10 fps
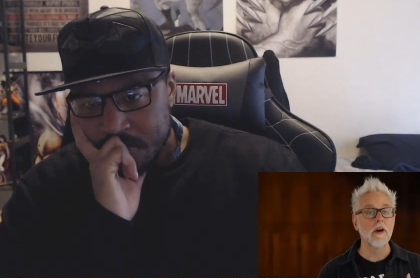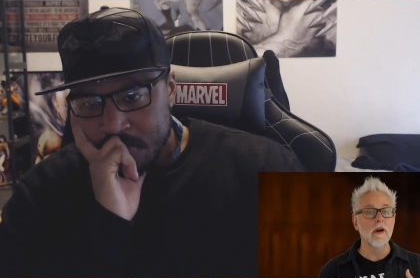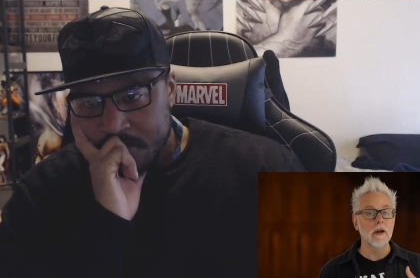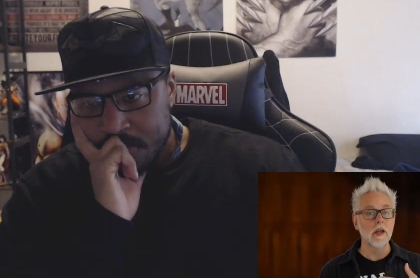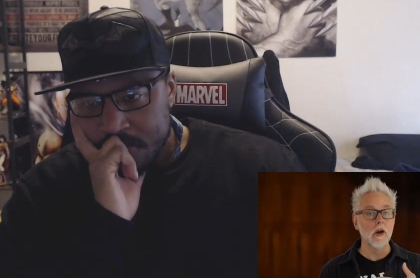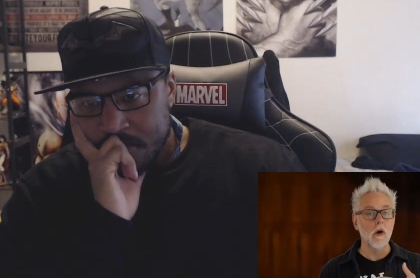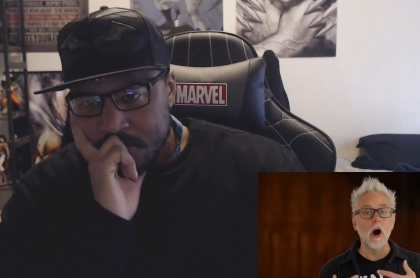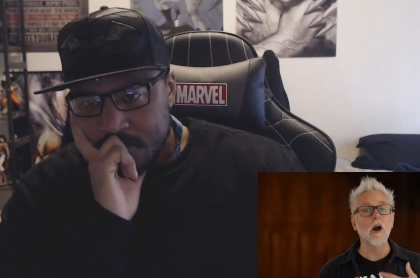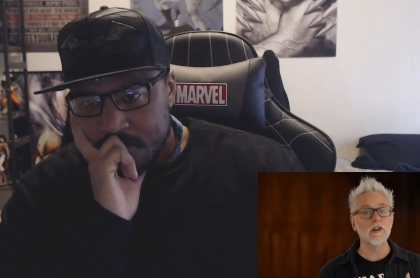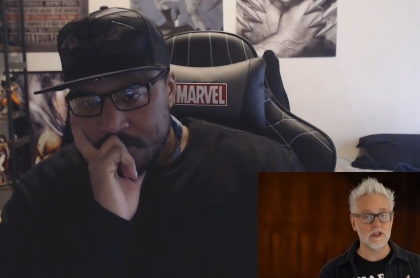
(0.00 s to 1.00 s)
Speaker 1: you know,
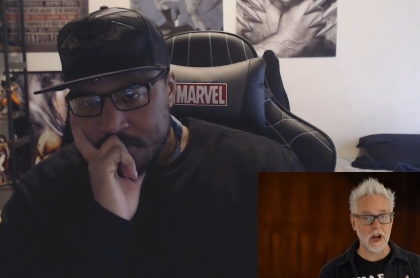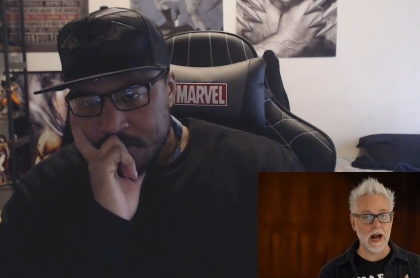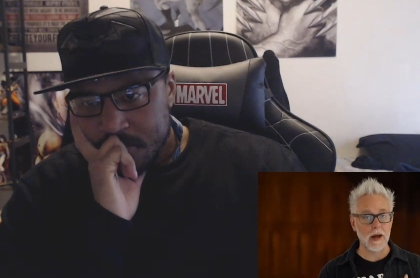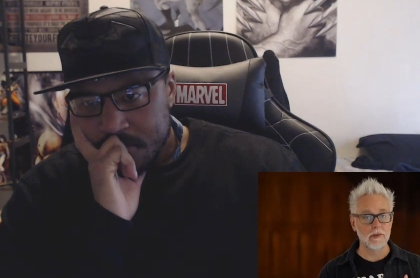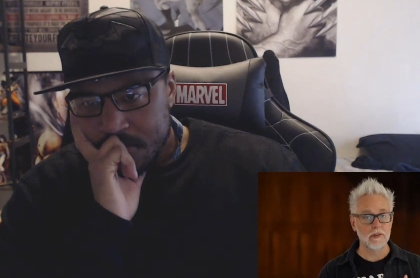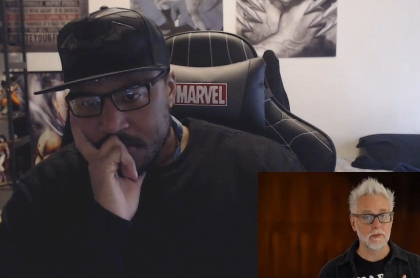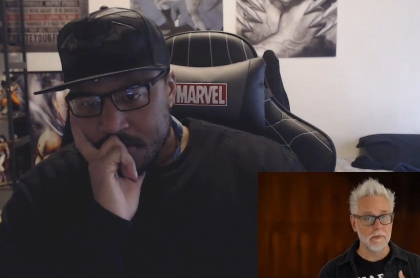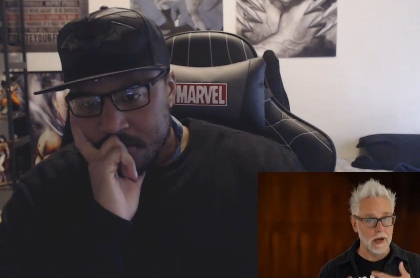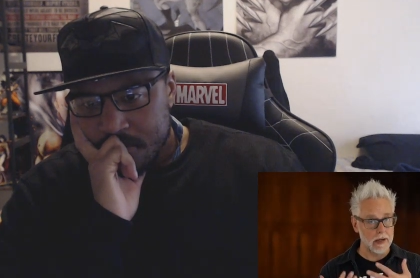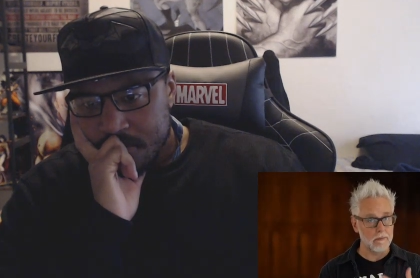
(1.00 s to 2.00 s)
our jobs,
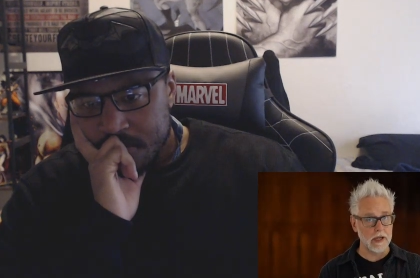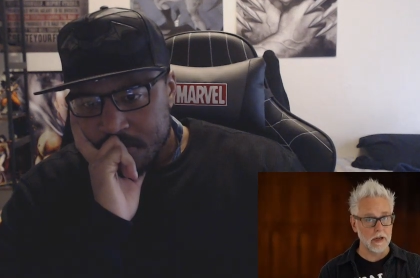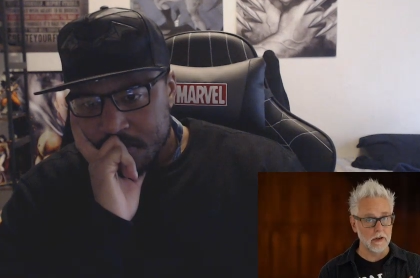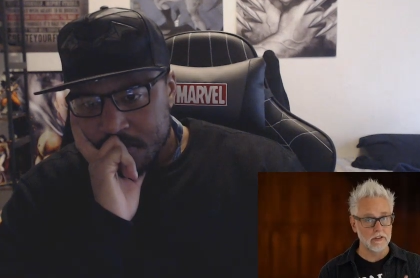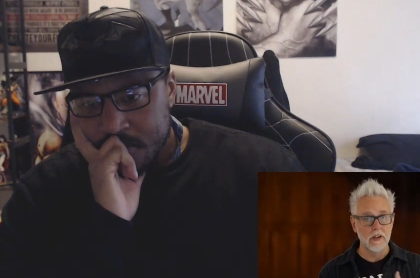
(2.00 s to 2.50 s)
mine and Peter's,